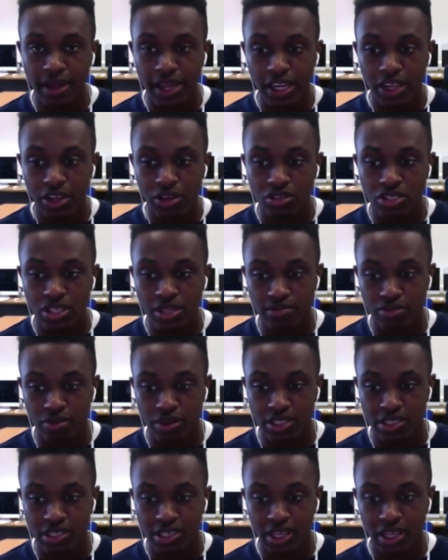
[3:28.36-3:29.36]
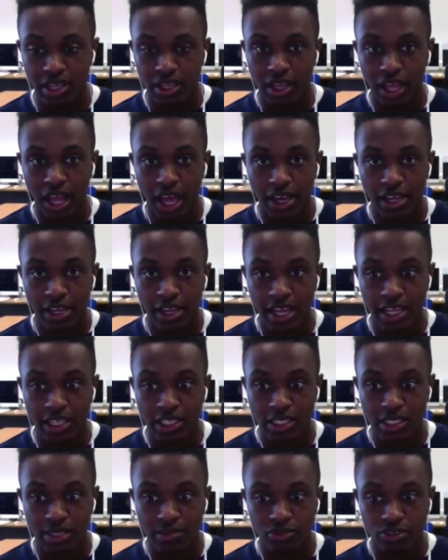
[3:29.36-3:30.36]
This is mainly used in printing
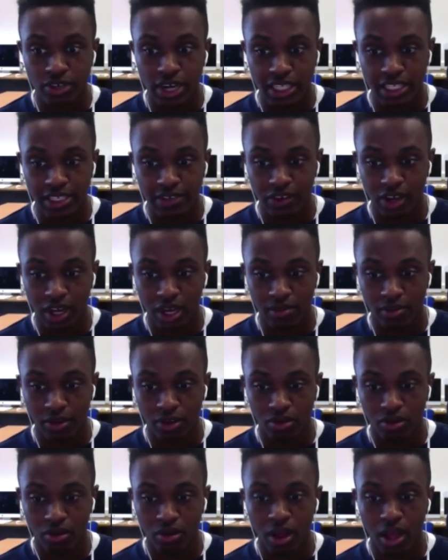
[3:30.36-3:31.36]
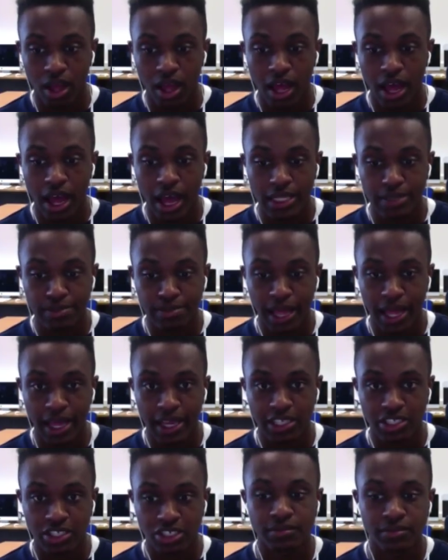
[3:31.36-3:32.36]
and is a subtractive color model,
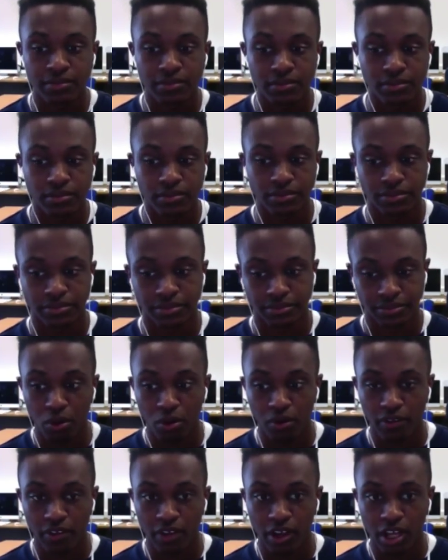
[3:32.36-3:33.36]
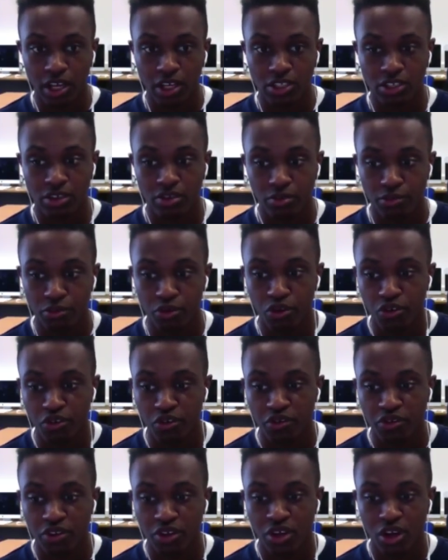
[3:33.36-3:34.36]
as white is achieved when all of the colors are
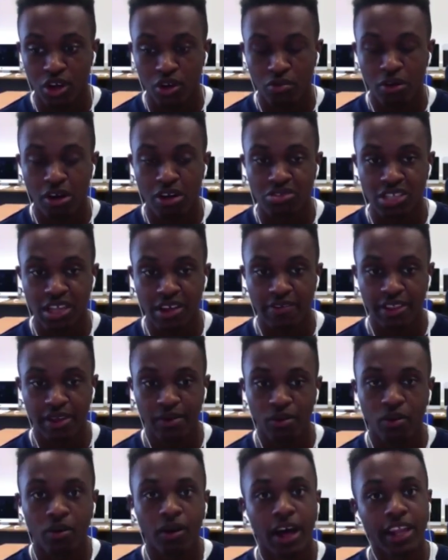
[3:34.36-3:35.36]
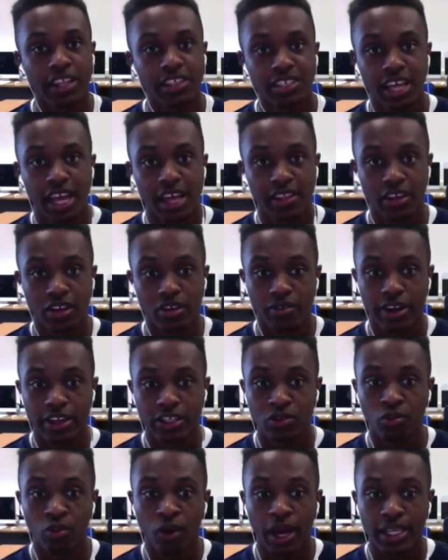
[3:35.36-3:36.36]
removed, whilst if they were all added
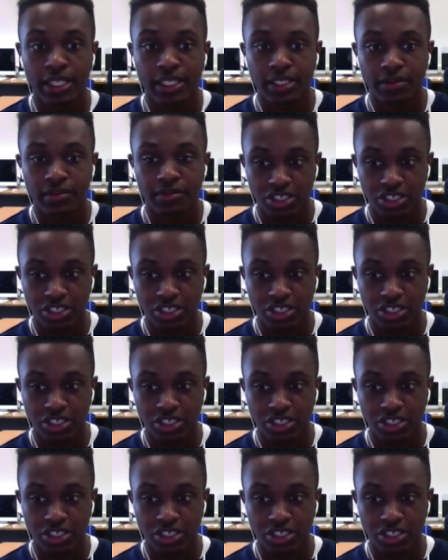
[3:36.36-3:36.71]
together, it creates